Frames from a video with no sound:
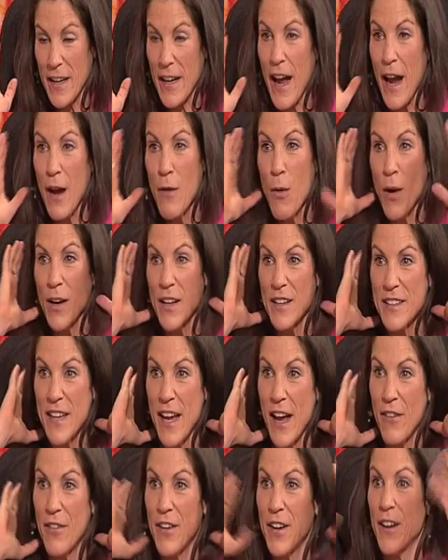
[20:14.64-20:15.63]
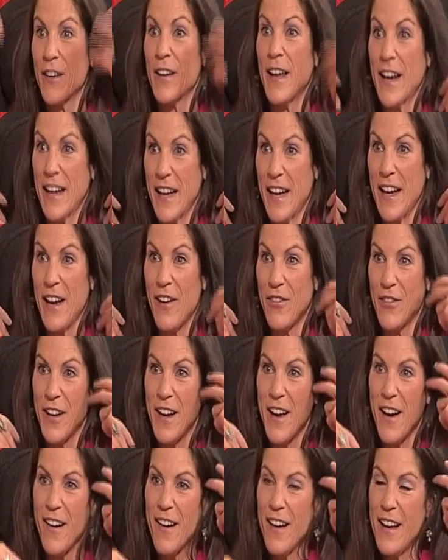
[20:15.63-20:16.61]
and I wanted to have hair like I have
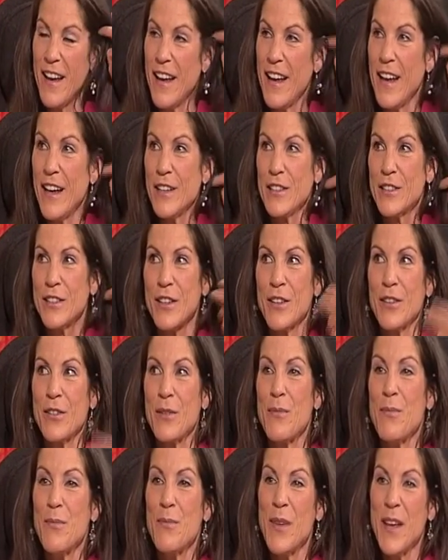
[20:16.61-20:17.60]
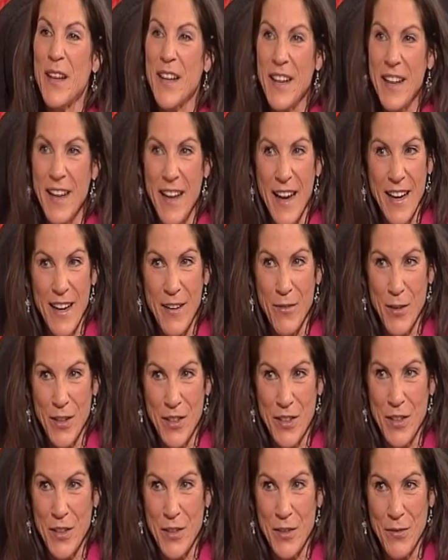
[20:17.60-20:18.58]
now. So the minute I
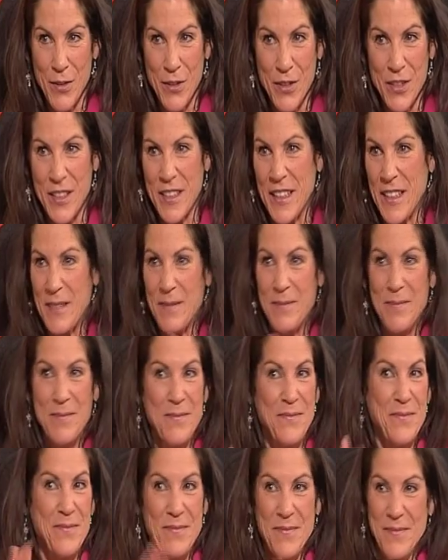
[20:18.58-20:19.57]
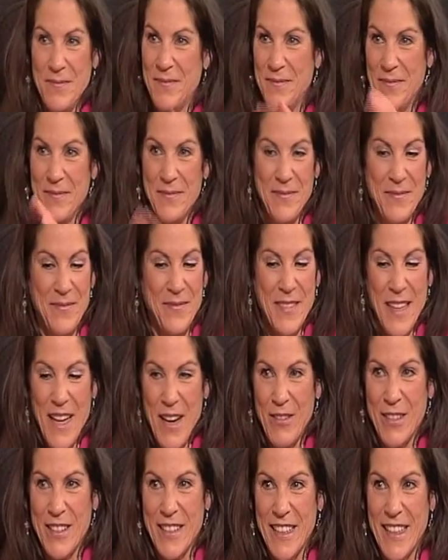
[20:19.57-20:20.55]
went to university,
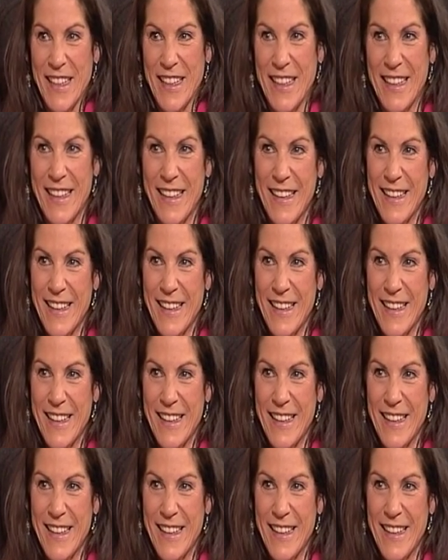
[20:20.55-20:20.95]
that was it.